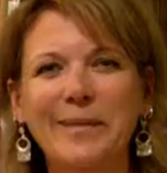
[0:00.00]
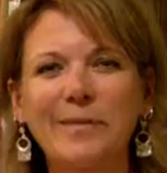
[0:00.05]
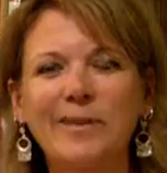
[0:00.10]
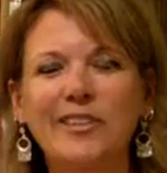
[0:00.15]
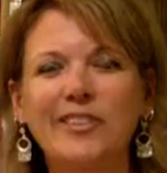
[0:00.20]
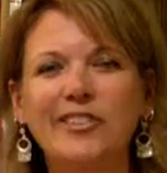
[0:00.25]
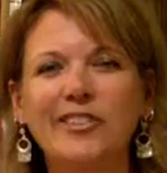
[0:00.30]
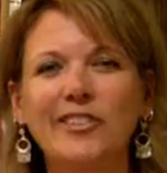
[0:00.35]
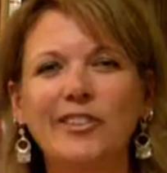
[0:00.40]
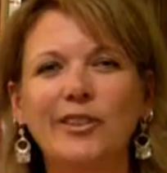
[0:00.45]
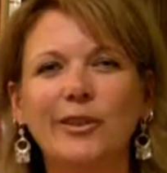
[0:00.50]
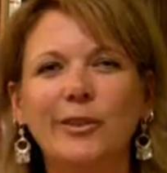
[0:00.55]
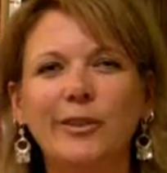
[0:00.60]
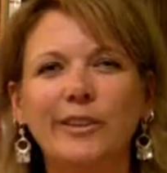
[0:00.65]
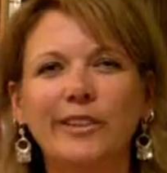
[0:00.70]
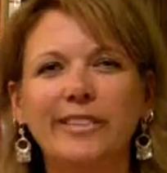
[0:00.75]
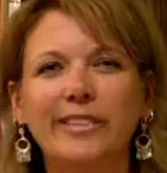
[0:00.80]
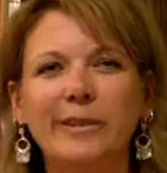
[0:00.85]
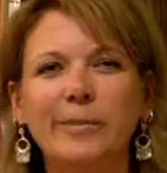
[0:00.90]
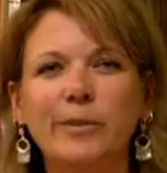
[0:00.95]
I'm Keesha
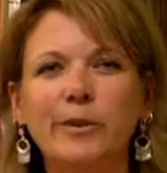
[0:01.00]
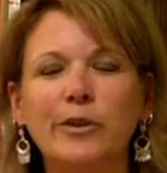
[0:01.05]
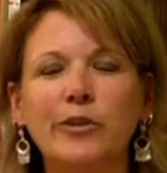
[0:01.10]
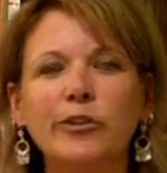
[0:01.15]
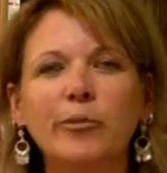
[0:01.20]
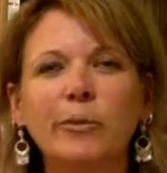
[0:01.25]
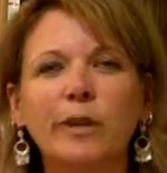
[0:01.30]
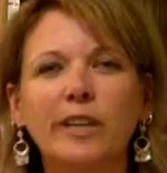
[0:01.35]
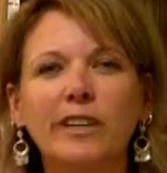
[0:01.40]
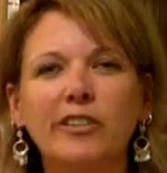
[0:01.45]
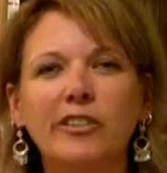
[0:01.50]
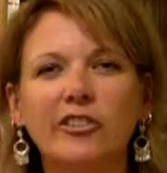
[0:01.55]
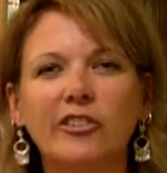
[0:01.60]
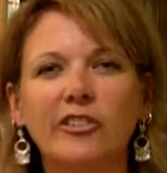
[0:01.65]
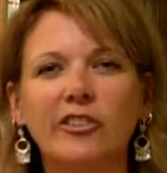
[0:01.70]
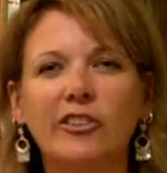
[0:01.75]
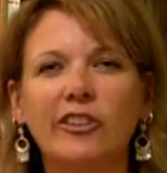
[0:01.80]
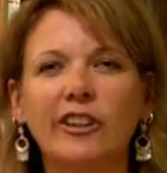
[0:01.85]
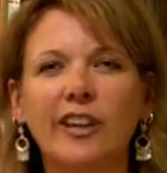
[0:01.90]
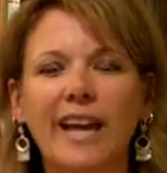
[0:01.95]
Ewers. I'm a nurse
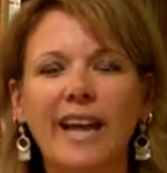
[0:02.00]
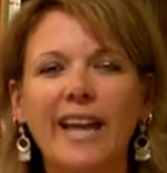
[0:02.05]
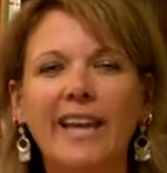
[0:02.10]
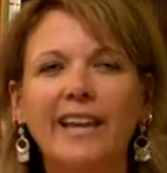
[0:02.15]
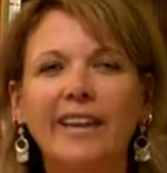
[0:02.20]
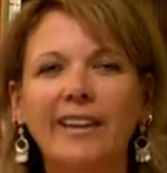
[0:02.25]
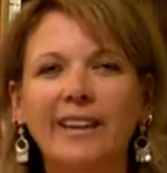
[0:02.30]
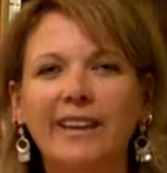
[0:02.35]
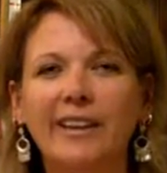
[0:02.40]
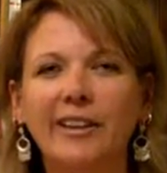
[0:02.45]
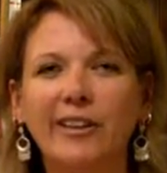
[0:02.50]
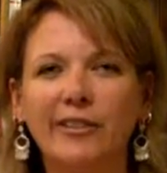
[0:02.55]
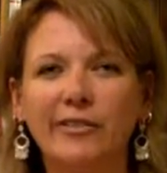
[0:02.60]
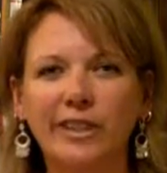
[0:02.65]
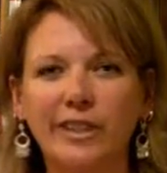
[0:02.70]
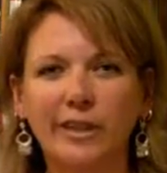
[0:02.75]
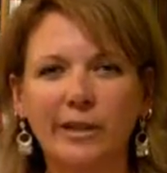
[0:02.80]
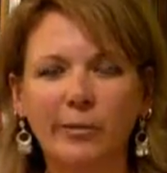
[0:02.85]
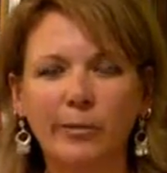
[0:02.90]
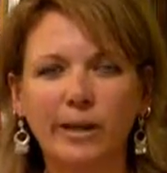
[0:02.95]
practitioner and an
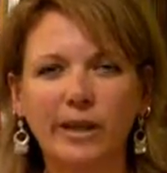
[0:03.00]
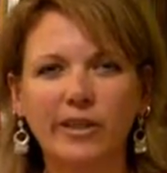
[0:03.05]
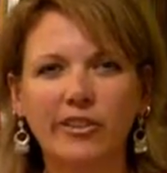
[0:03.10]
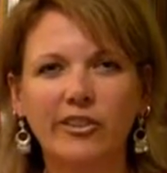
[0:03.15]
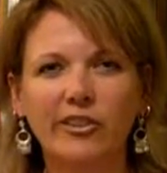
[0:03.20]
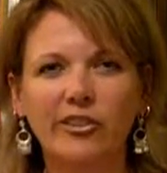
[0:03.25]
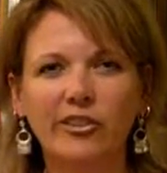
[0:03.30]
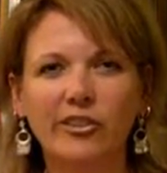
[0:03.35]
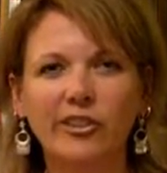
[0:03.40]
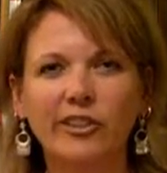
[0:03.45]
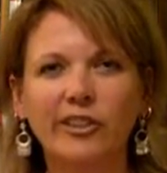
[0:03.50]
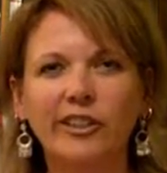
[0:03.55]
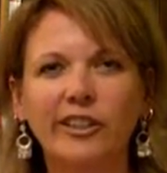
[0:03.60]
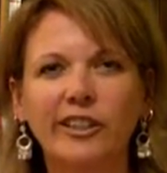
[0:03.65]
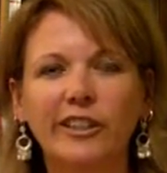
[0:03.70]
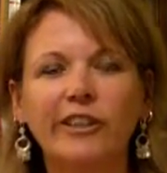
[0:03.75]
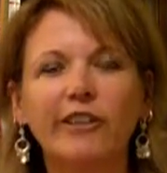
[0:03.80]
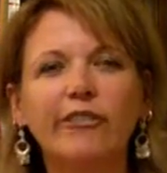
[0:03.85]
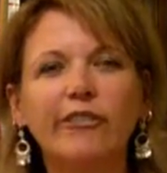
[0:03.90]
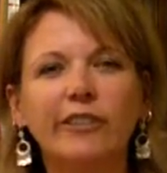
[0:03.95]
Ayurvedic practitioner
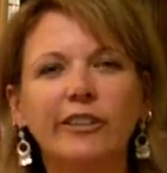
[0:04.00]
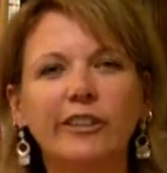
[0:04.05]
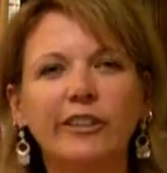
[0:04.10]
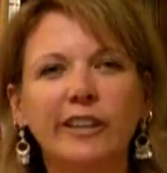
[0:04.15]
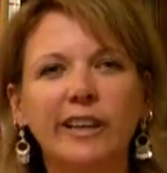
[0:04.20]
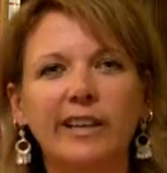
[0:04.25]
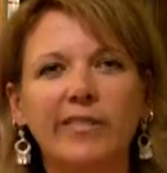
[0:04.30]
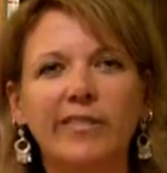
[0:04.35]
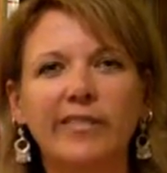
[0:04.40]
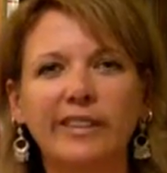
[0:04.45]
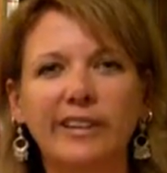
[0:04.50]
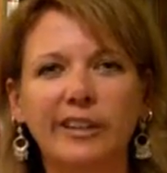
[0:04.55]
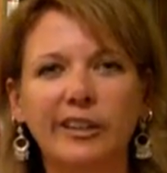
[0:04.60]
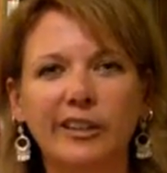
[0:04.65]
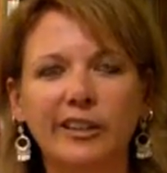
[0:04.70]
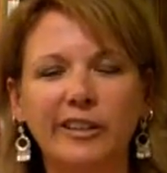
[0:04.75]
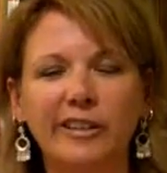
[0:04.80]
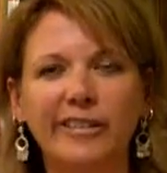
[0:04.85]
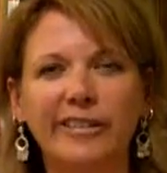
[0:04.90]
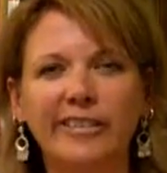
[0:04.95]
here at Fern Life
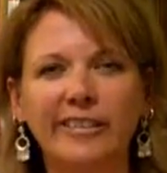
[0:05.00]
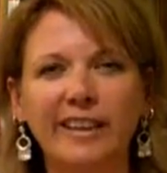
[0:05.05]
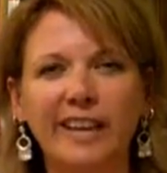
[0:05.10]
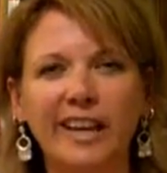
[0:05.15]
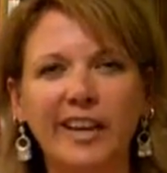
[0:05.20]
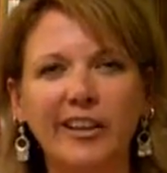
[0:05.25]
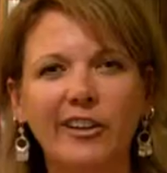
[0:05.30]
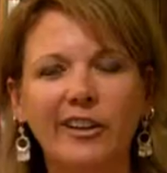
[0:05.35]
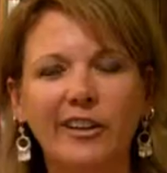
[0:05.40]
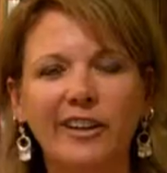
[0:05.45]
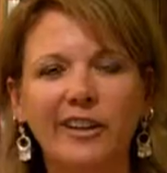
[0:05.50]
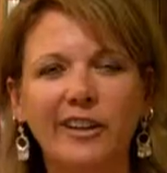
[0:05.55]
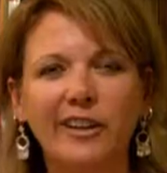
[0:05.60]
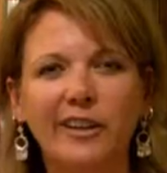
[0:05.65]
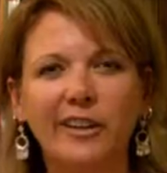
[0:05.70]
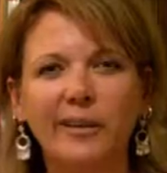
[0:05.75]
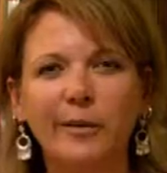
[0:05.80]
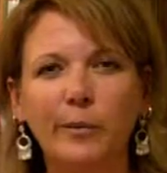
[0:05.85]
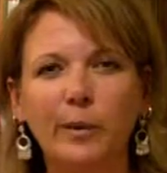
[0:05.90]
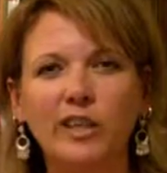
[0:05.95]
Center in Seattle
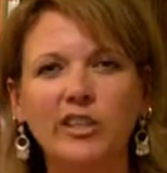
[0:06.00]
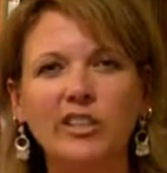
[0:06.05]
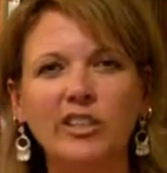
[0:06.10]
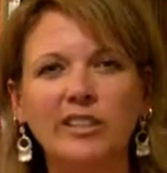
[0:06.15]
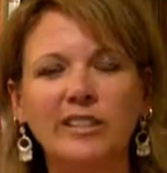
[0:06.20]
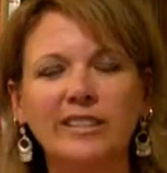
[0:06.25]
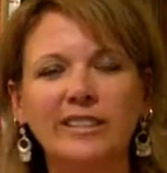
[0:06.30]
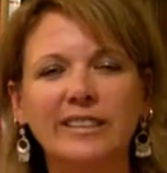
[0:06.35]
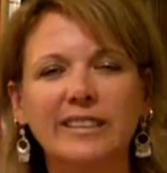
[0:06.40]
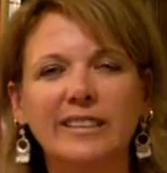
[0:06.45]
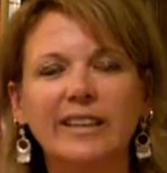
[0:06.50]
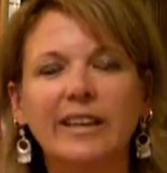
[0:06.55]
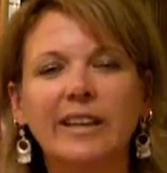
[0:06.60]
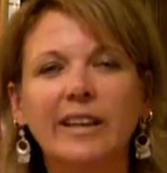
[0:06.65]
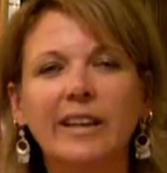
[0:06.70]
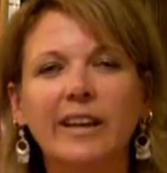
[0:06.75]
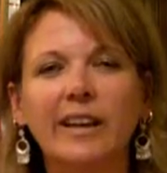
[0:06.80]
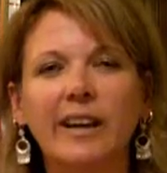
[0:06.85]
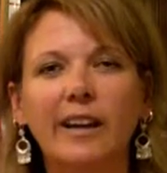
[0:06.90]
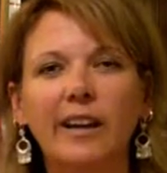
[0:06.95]
area in Washington.
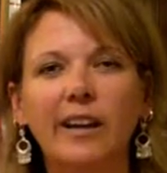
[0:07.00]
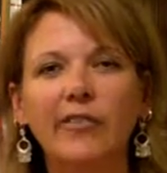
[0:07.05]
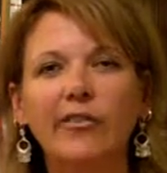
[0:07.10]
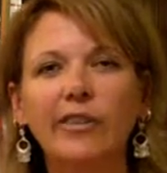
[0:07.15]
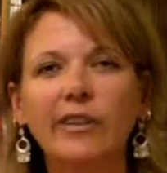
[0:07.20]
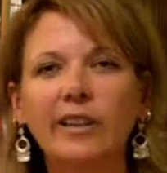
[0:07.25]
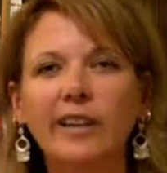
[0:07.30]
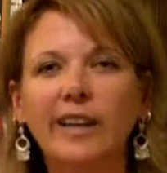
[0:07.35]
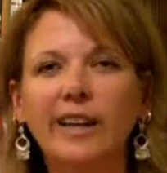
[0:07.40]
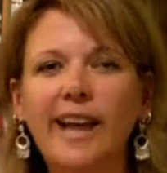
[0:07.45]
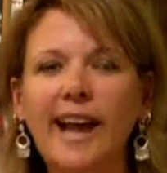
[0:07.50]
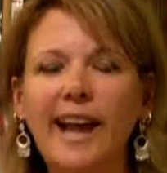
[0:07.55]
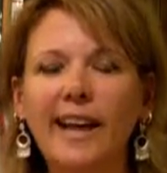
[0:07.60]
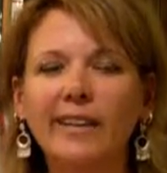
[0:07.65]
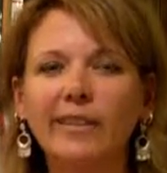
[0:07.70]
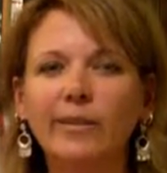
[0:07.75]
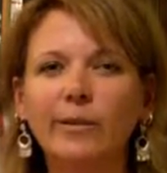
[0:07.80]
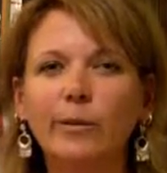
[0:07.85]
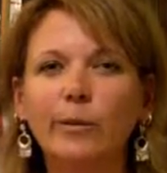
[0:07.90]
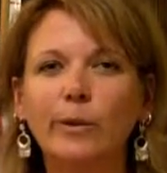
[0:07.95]
I often get
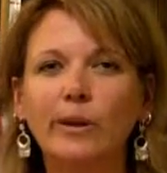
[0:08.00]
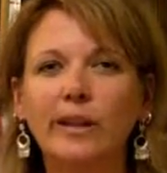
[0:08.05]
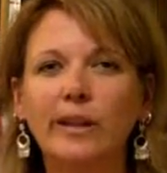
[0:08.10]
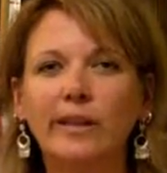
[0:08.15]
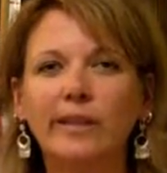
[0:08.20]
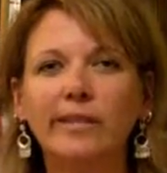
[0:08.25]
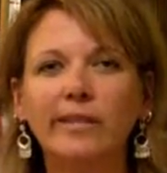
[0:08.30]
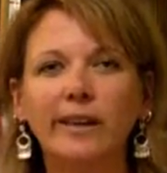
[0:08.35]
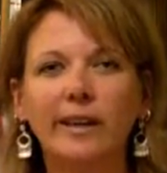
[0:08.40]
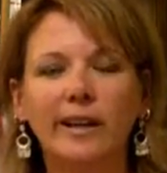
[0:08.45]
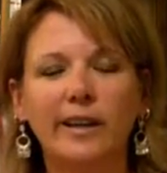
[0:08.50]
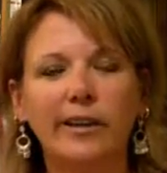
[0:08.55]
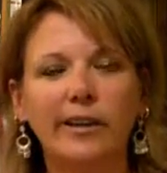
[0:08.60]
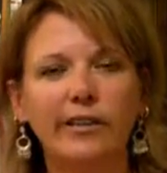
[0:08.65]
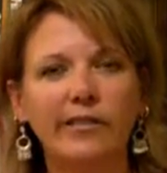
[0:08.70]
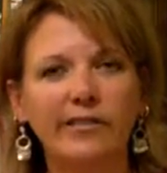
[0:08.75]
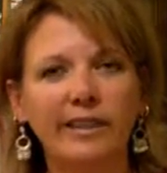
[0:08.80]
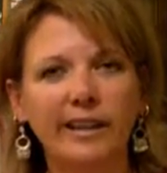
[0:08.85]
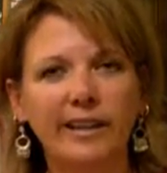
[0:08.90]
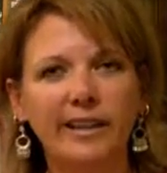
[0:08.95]
asked, what is
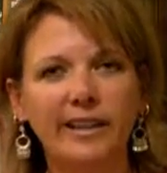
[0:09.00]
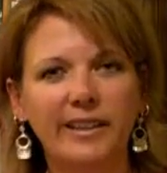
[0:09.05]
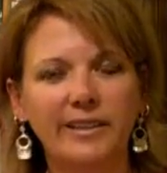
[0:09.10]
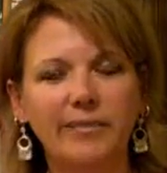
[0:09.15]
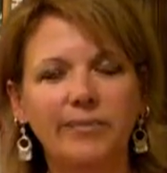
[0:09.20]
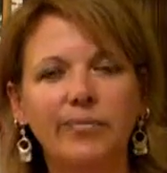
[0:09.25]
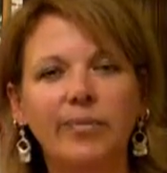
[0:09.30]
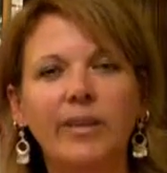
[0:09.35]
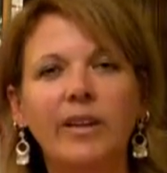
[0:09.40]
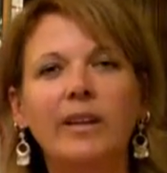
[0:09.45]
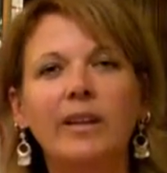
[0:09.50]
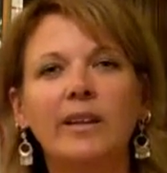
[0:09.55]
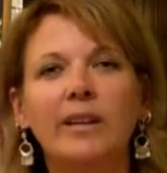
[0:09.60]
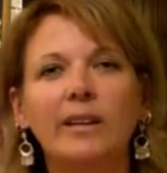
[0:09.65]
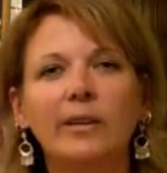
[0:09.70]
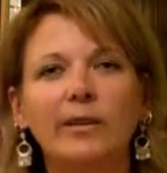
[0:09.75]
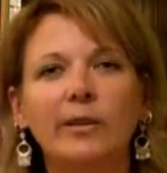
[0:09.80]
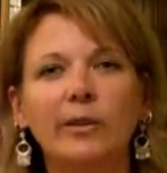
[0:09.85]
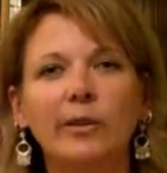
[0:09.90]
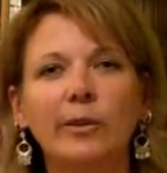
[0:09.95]
Ayurveda?
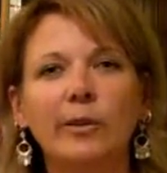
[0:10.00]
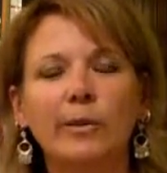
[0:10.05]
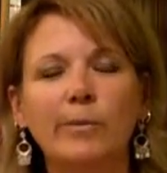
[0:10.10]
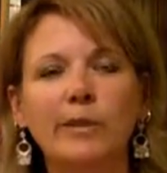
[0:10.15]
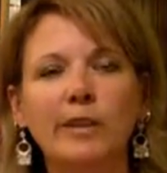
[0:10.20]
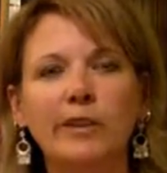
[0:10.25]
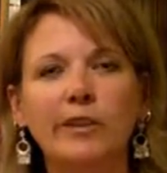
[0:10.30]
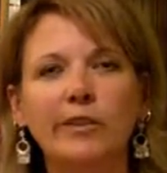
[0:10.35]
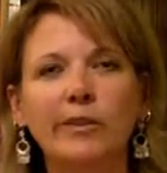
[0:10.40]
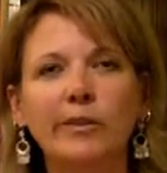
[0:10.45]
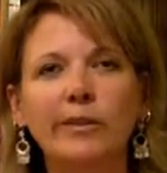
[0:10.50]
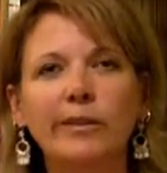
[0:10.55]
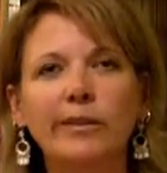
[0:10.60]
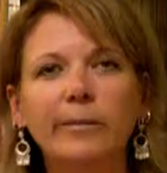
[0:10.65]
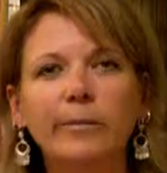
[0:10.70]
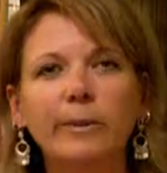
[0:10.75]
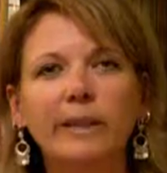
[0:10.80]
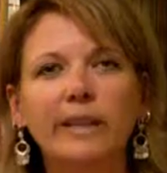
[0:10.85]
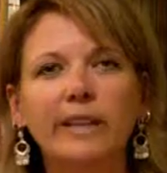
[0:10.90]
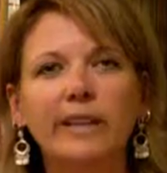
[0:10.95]
So I'm here to
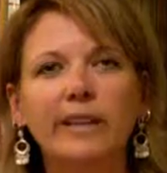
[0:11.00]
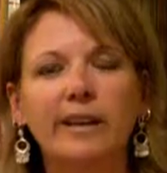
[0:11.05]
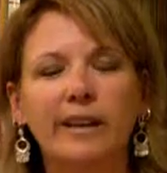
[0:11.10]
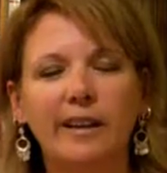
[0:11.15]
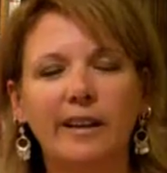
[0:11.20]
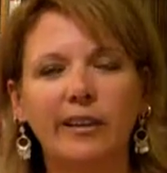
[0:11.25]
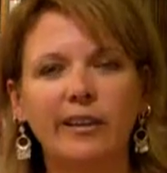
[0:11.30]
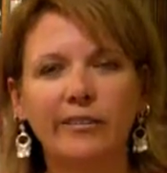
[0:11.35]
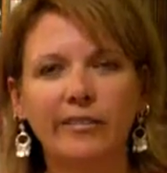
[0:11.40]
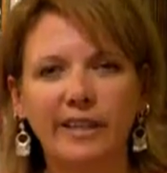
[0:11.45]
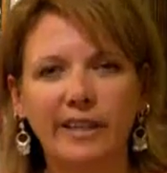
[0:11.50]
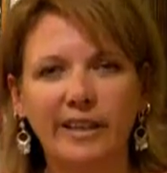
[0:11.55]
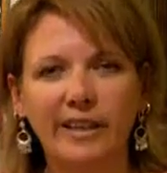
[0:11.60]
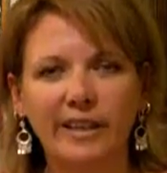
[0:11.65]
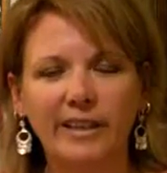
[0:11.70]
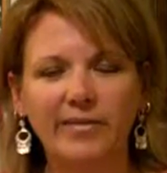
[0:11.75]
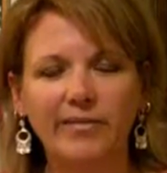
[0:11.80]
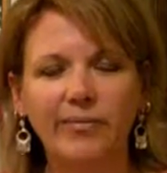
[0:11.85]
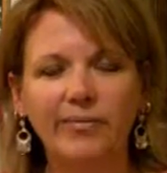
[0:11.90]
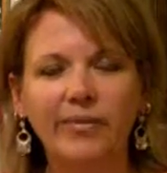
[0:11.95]
explain Ayurveda.